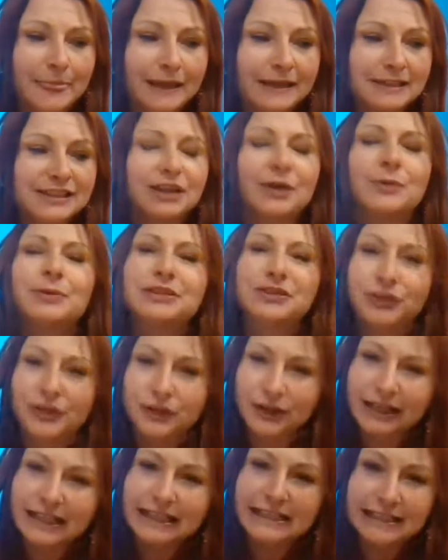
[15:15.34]
So it's
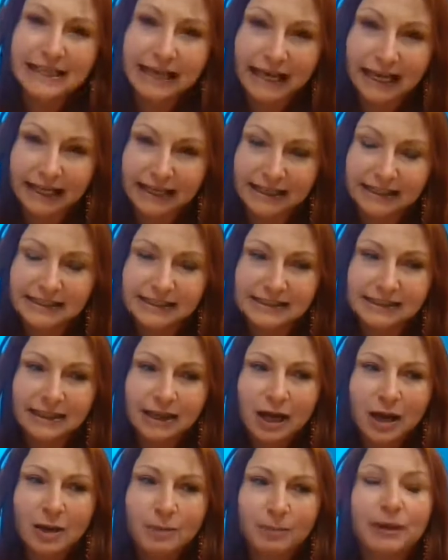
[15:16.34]
early days.
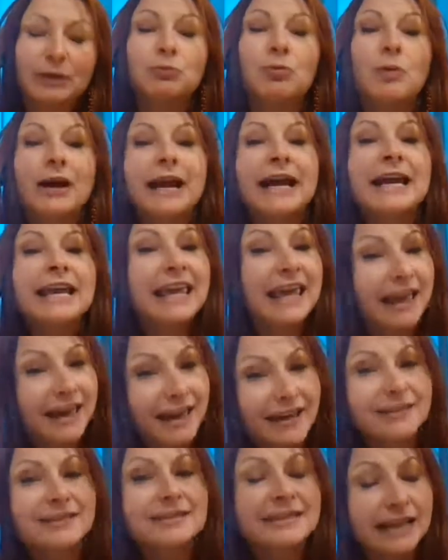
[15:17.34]
But what I
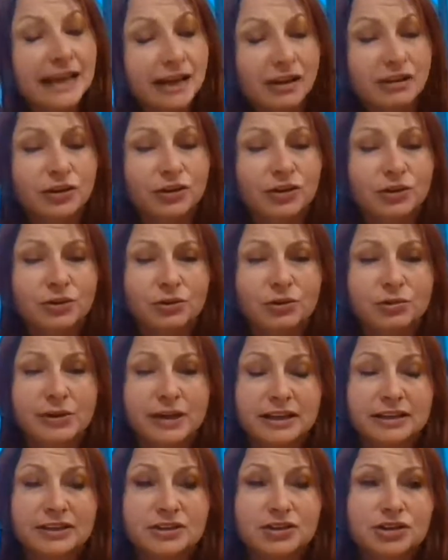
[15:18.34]
can tell you
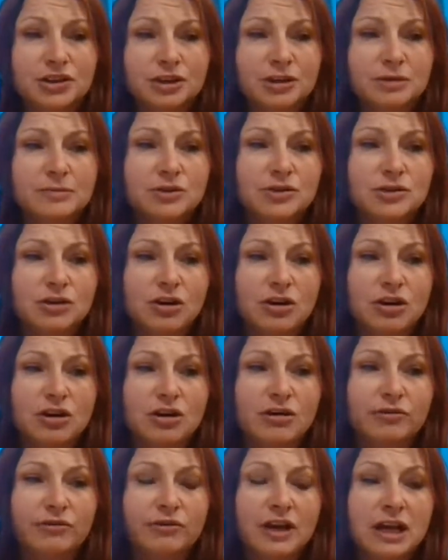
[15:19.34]
in terms
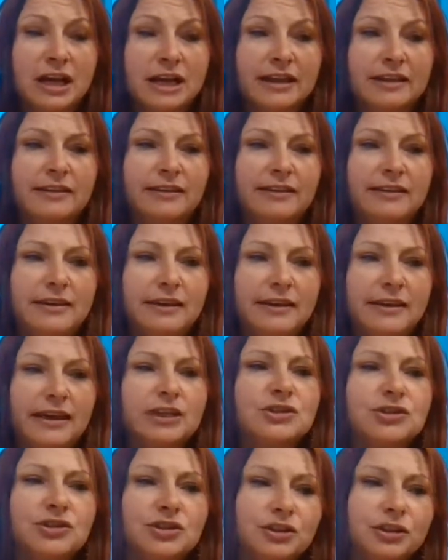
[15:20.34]
of the
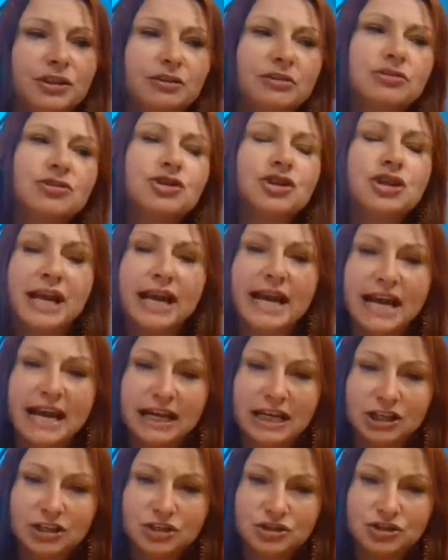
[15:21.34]
internal
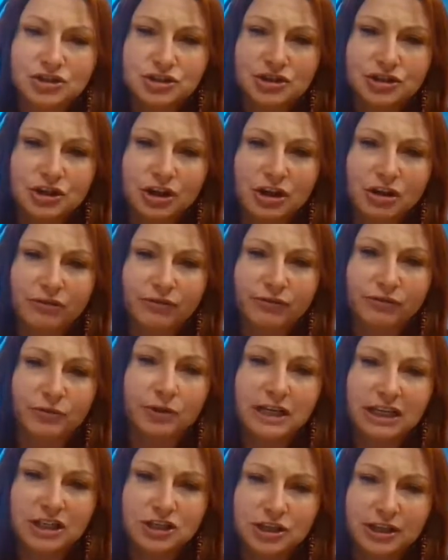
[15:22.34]
change of
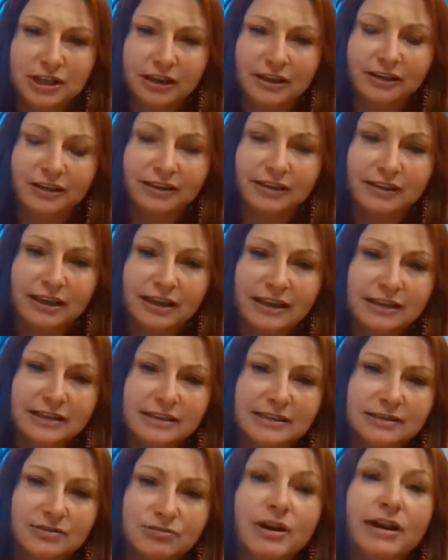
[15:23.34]
reaching
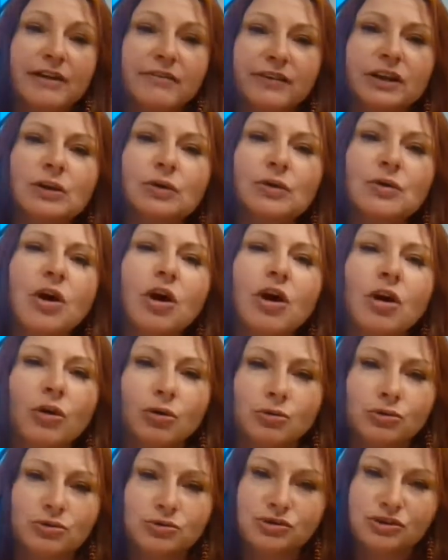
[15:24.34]
these revenue
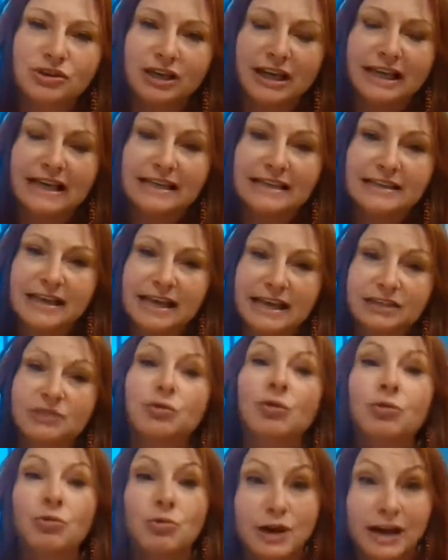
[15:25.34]
goals is
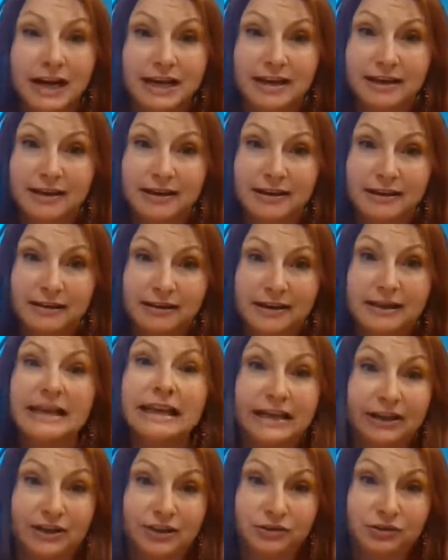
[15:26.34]
already
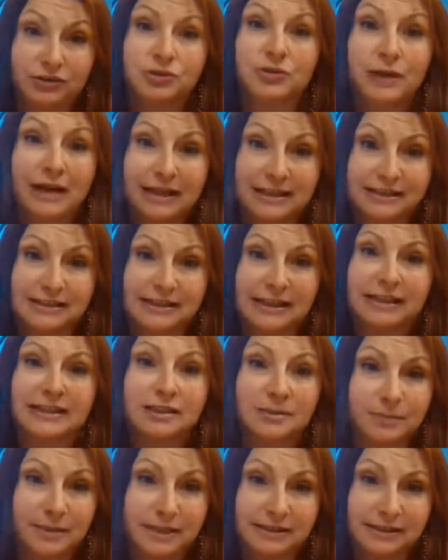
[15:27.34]
clear to us as
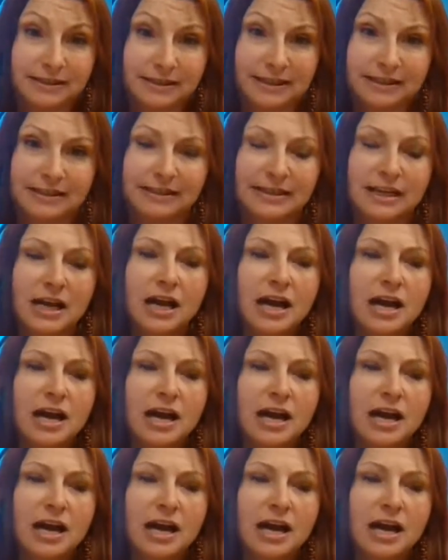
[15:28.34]
a business.